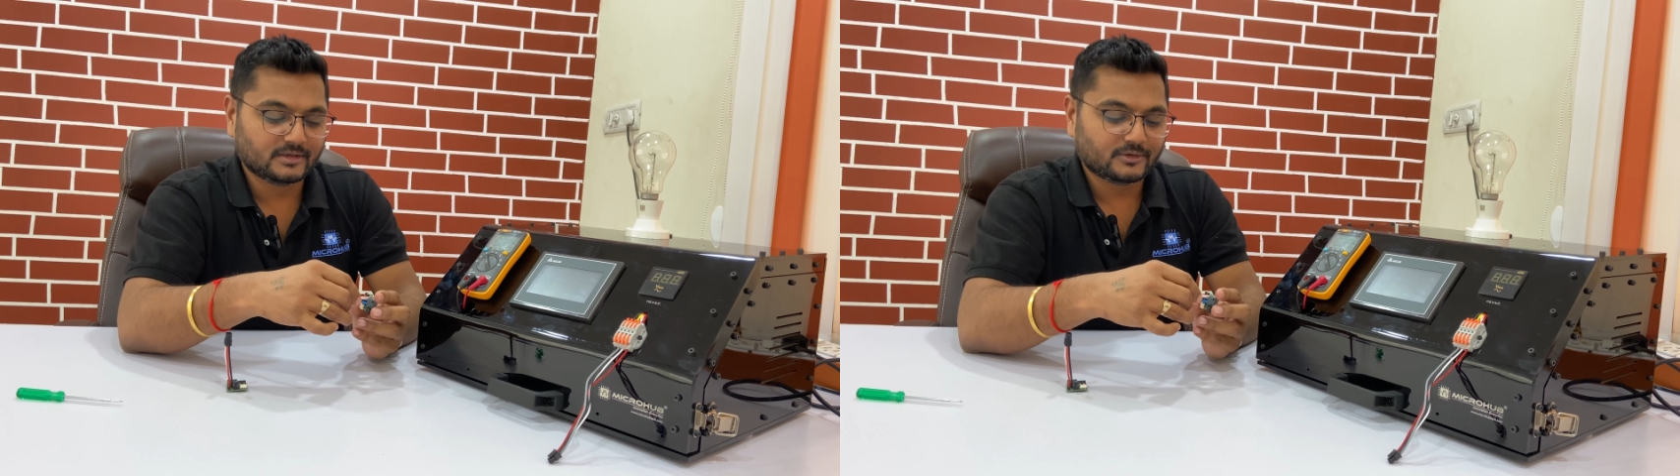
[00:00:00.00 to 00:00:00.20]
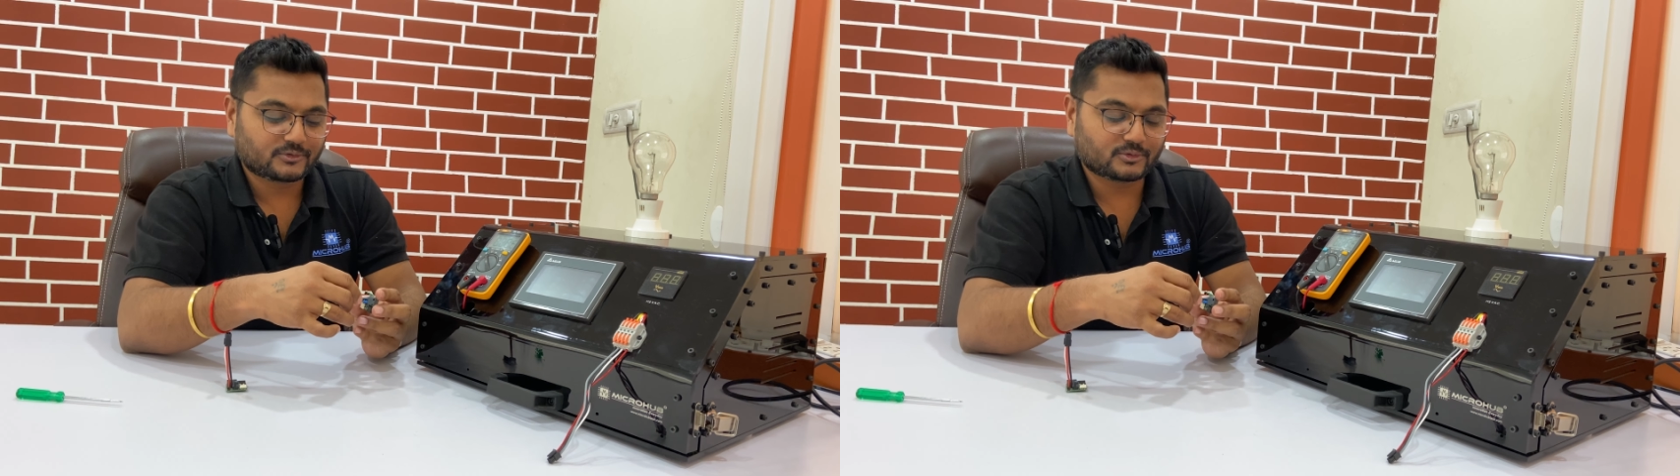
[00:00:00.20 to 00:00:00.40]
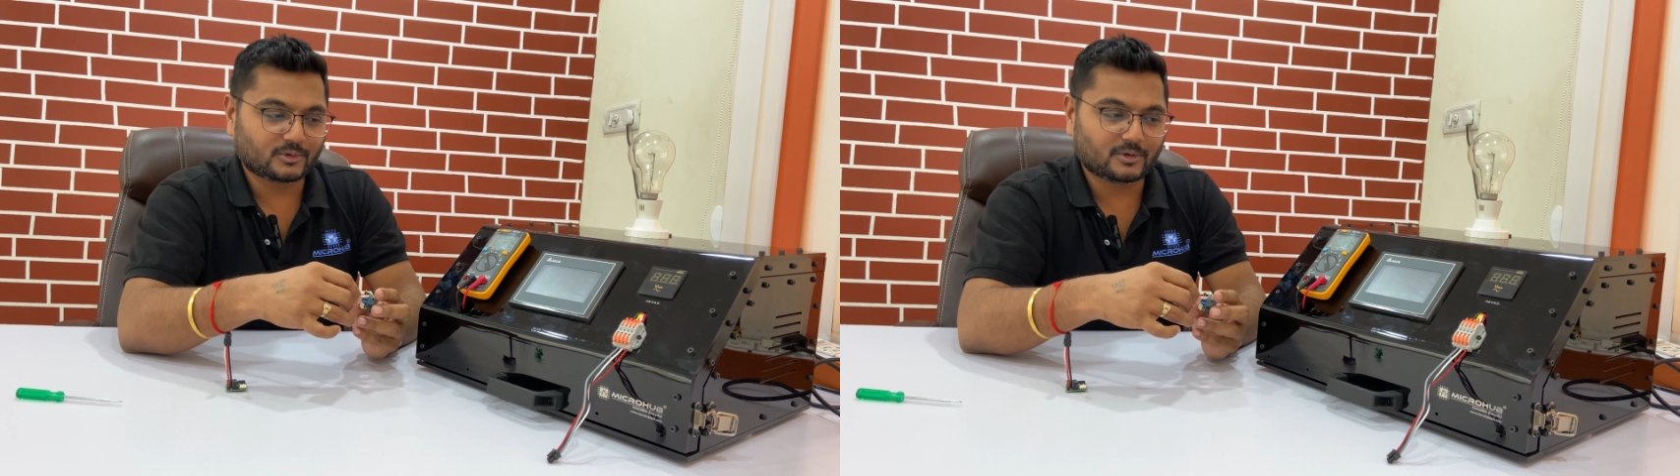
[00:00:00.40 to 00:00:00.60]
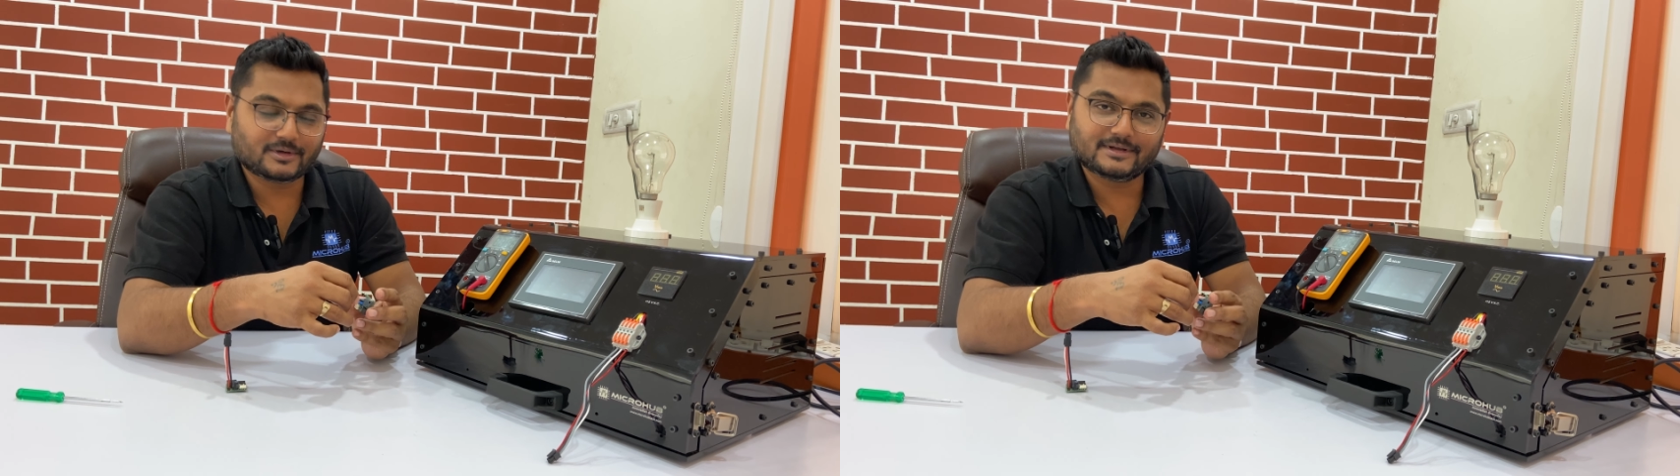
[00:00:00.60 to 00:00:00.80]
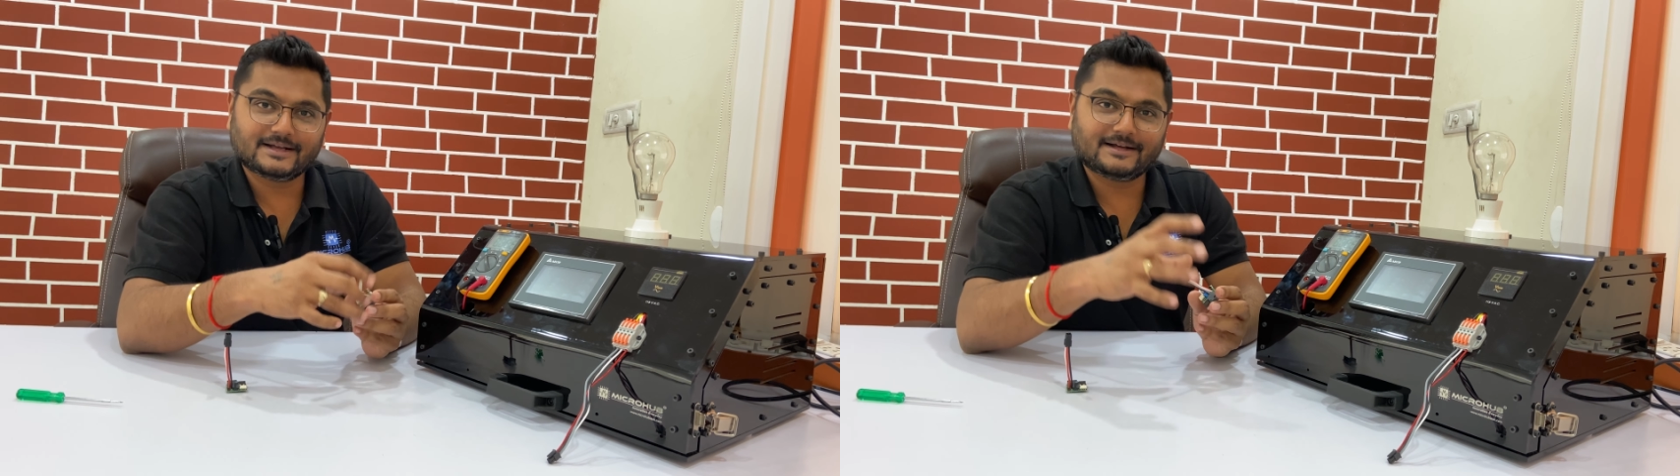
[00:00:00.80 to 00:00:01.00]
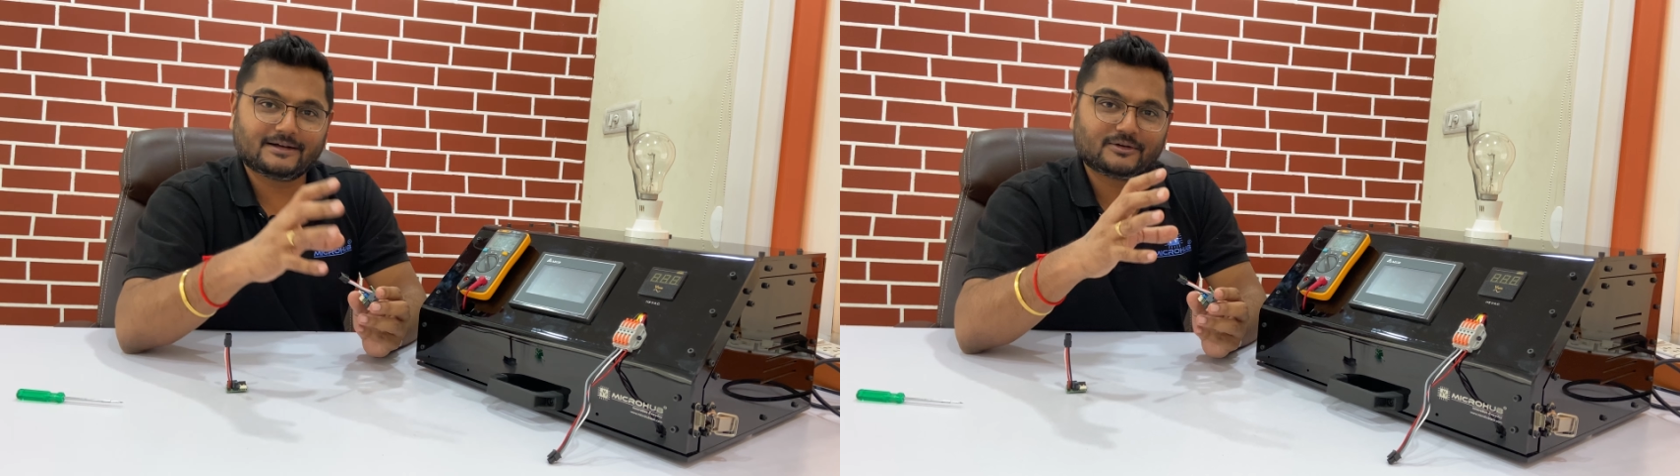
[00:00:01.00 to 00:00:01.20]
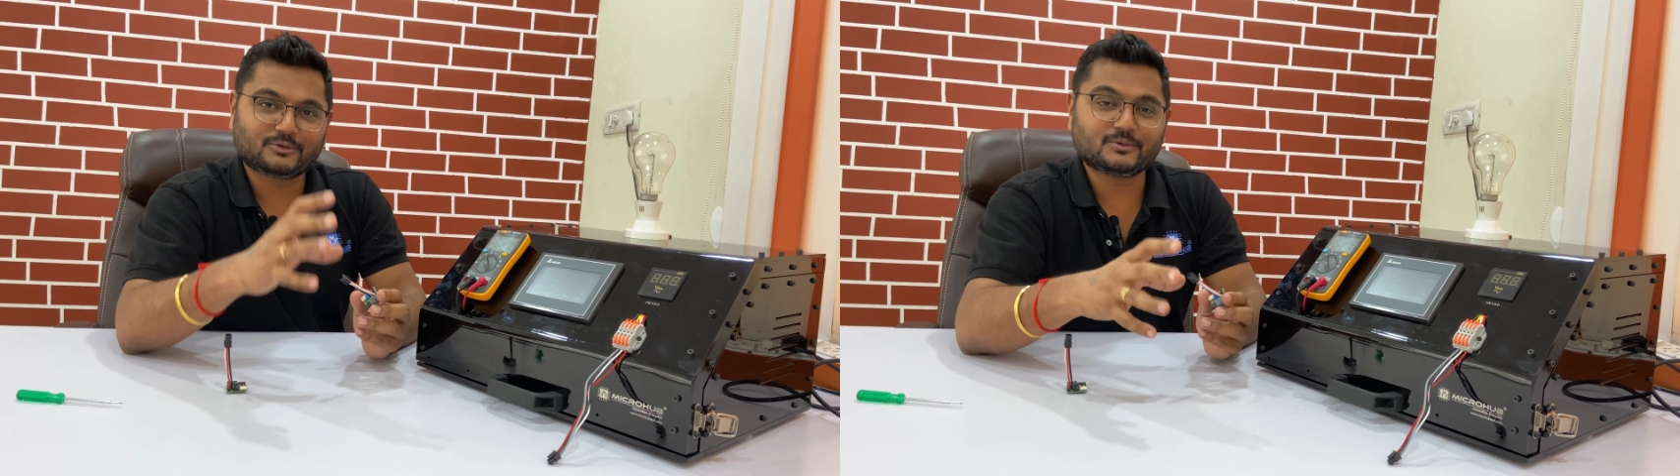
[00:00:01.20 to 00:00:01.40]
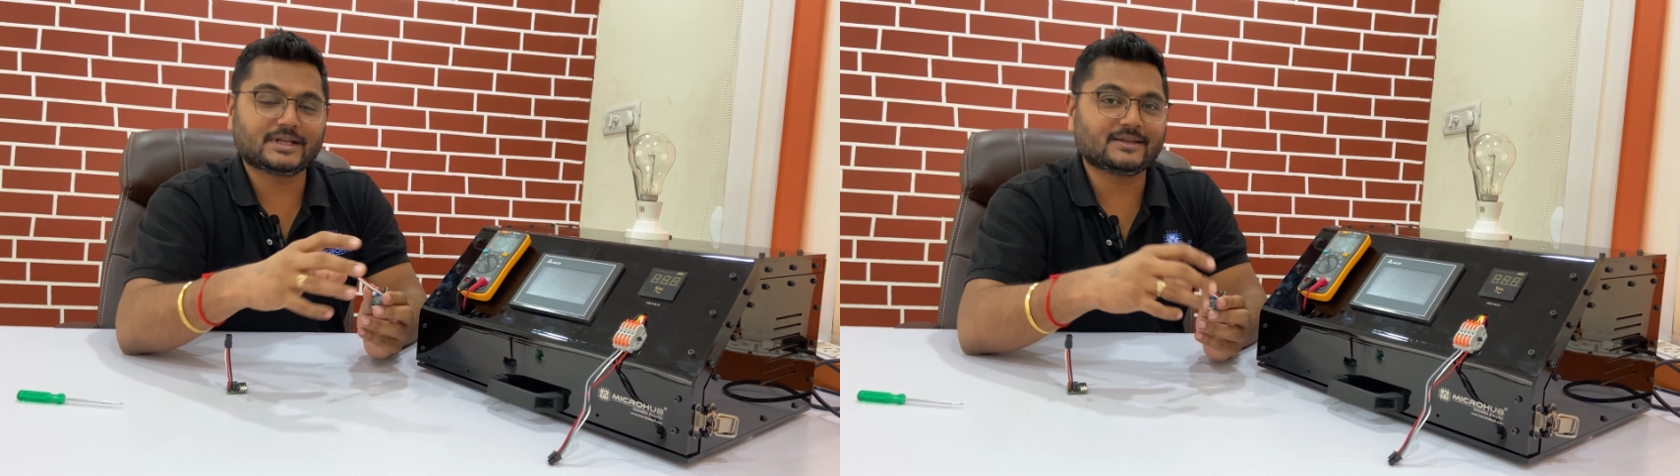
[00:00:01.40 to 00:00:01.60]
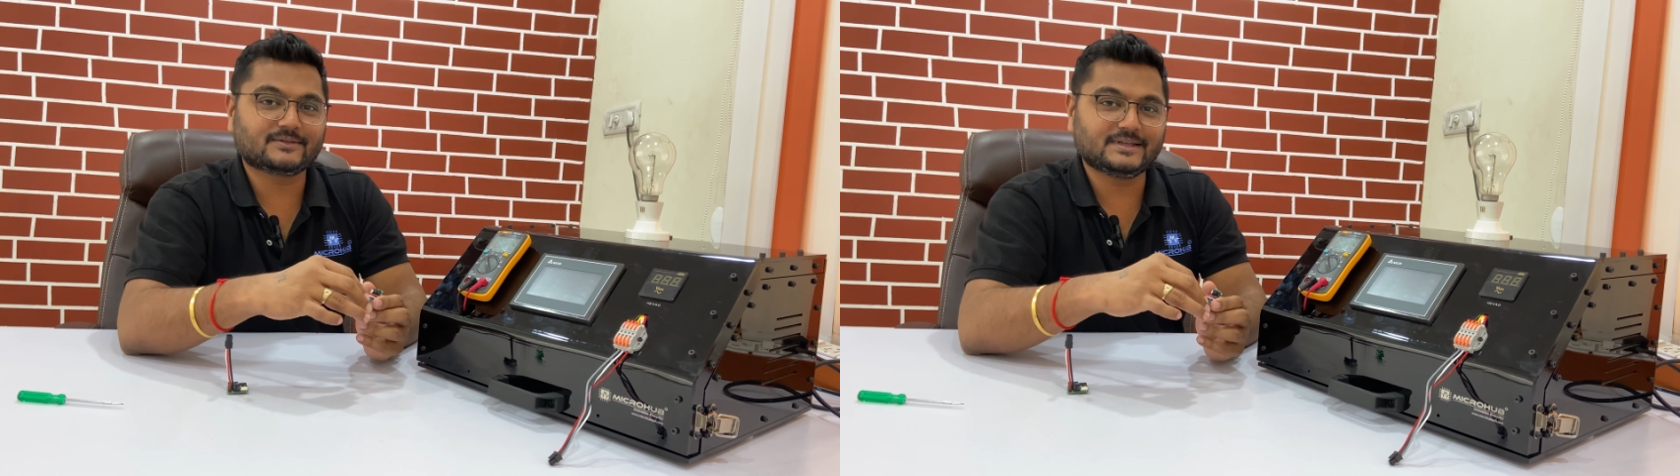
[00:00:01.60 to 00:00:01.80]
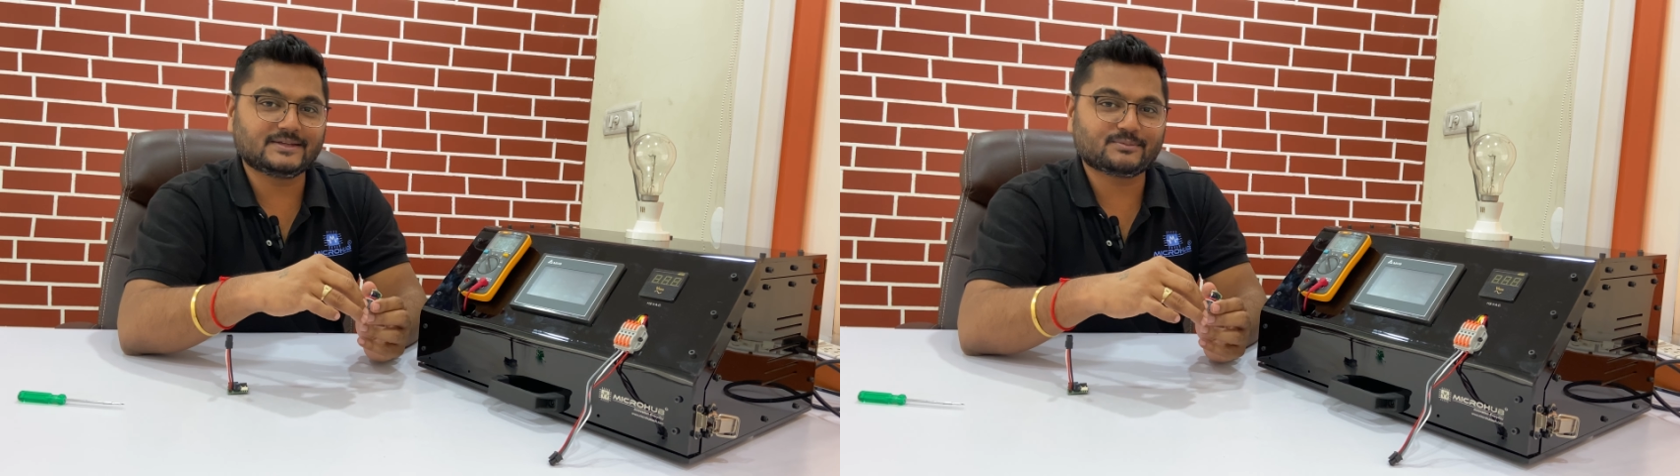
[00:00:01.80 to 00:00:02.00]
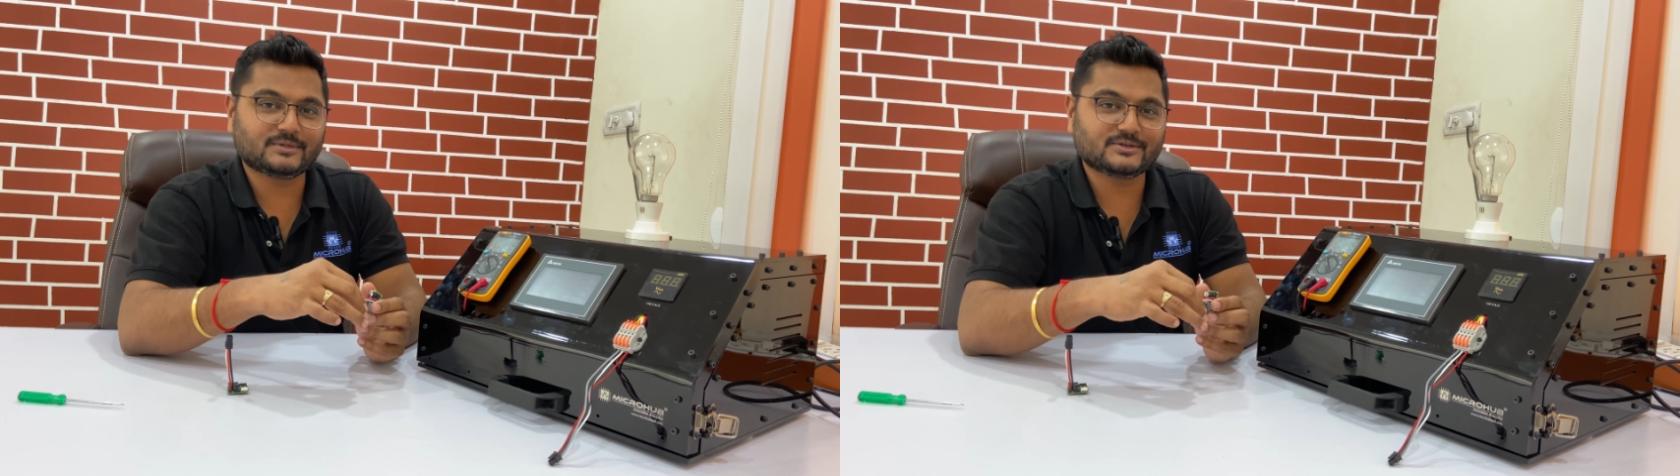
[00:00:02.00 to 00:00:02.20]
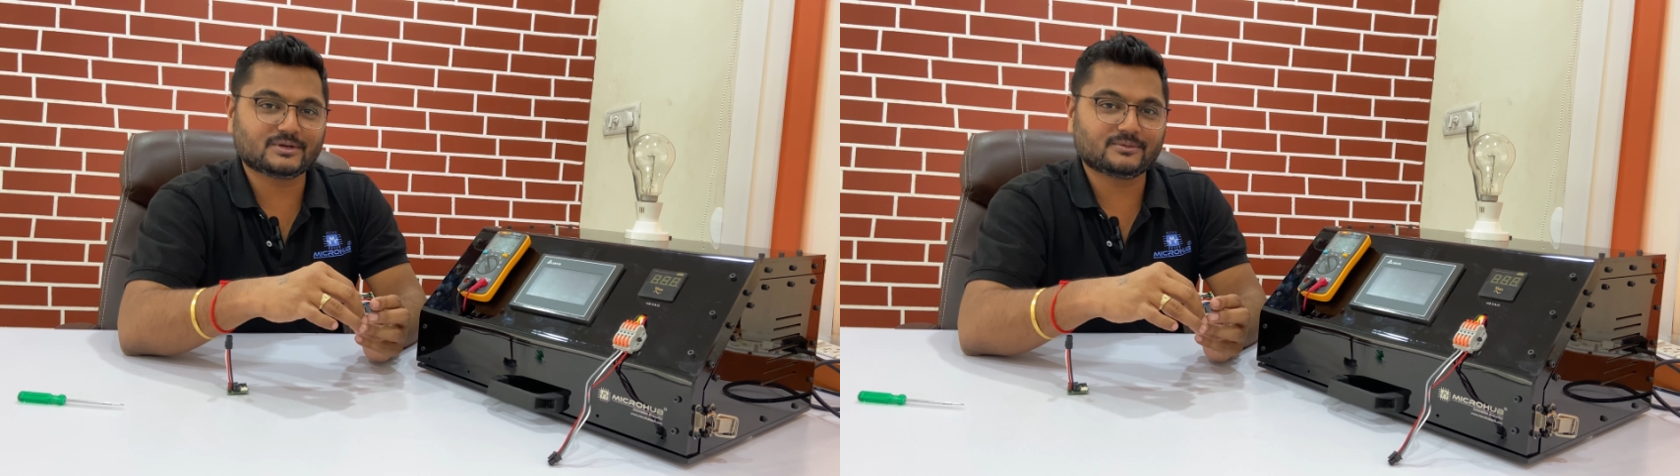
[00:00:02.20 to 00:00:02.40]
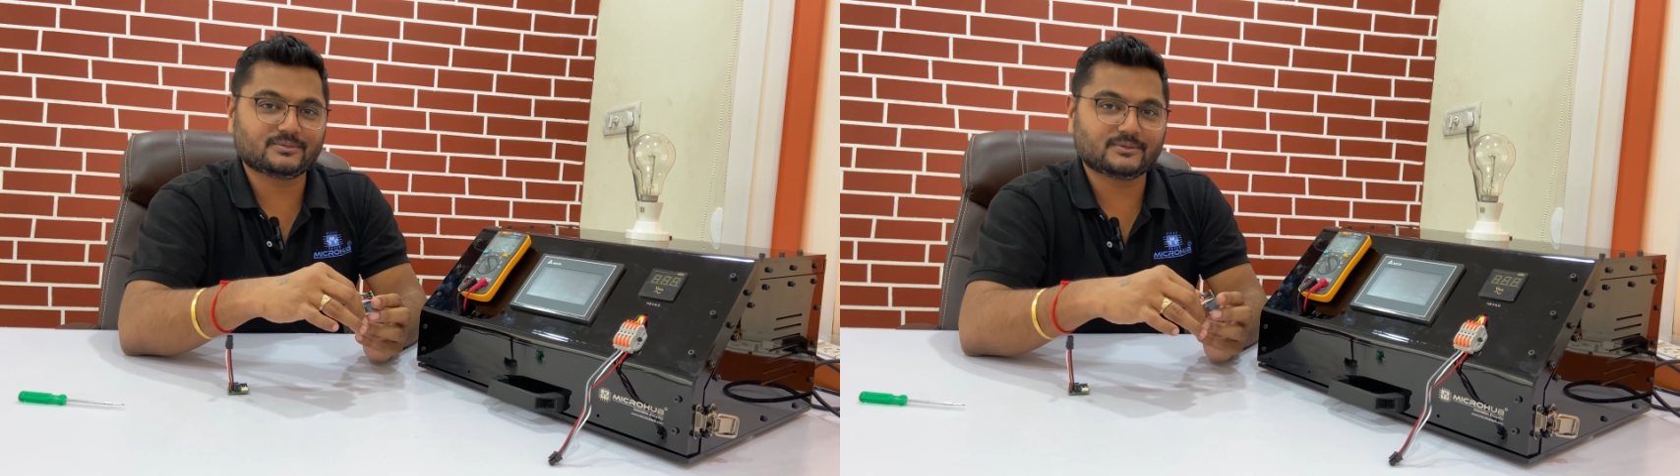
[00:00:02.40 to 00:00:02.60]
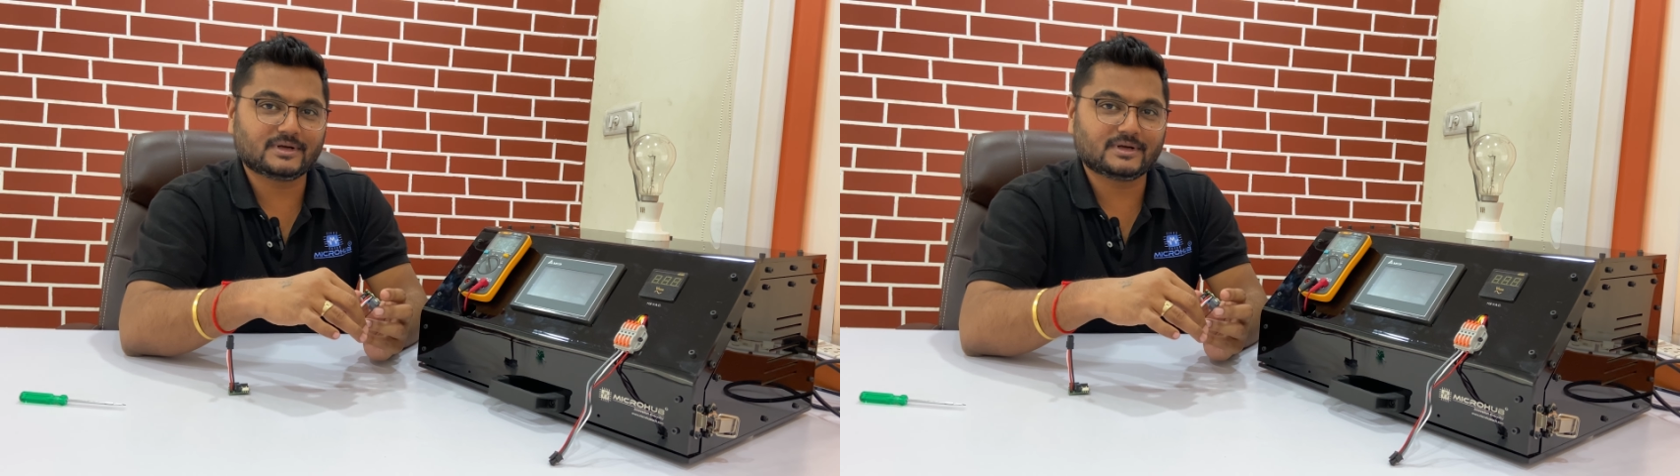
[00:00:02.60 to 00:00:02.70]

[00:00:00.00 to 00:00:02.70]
So to test this much of